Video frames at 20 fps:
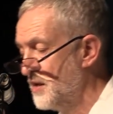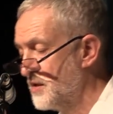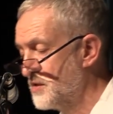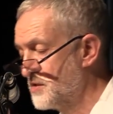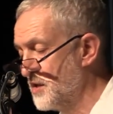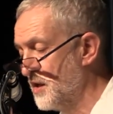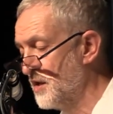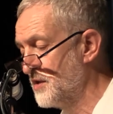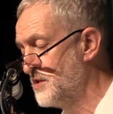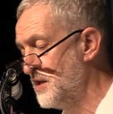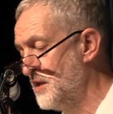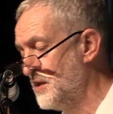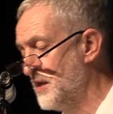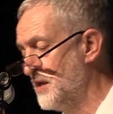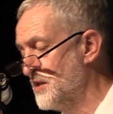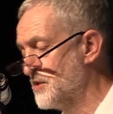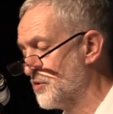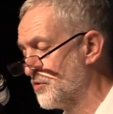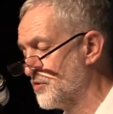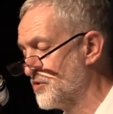dirty
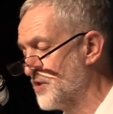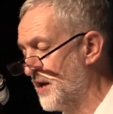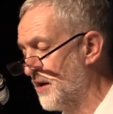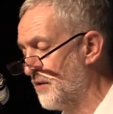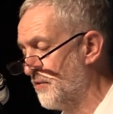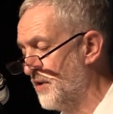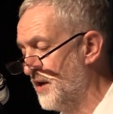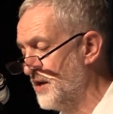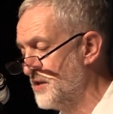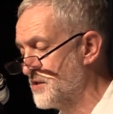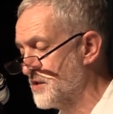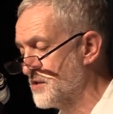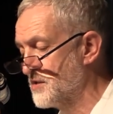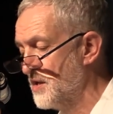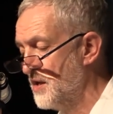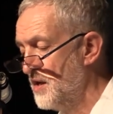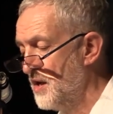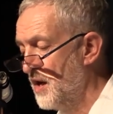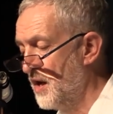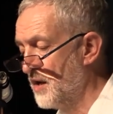diesel generators
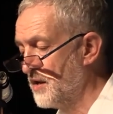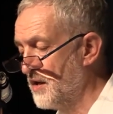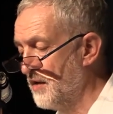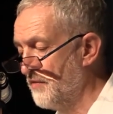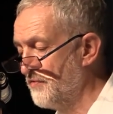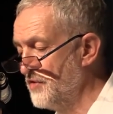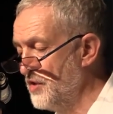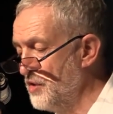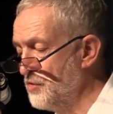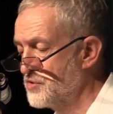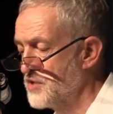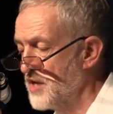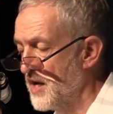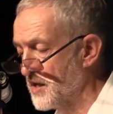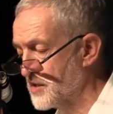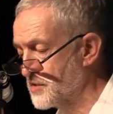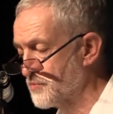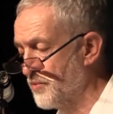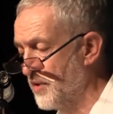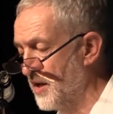and give new
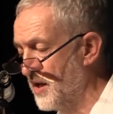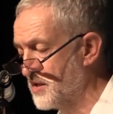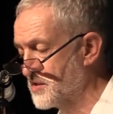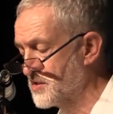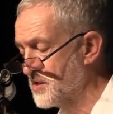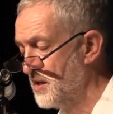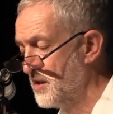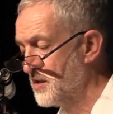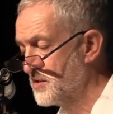tax breaks